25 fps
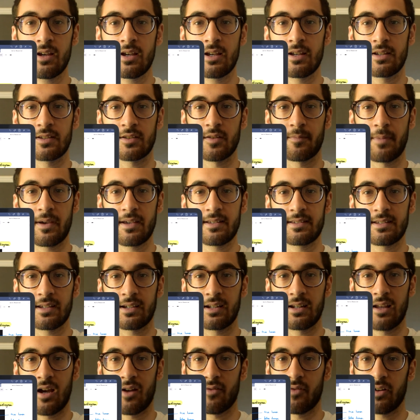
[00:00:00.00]
So
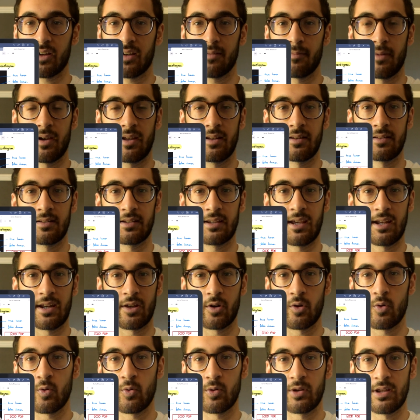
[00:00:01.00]
basically I recommend getting
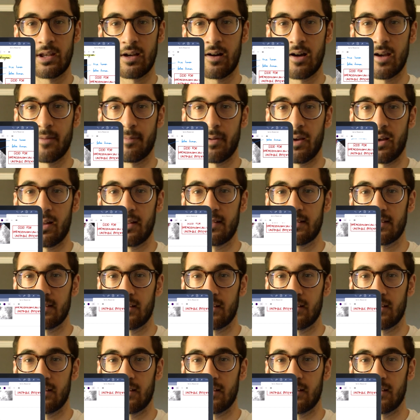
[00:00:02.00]
all the iPads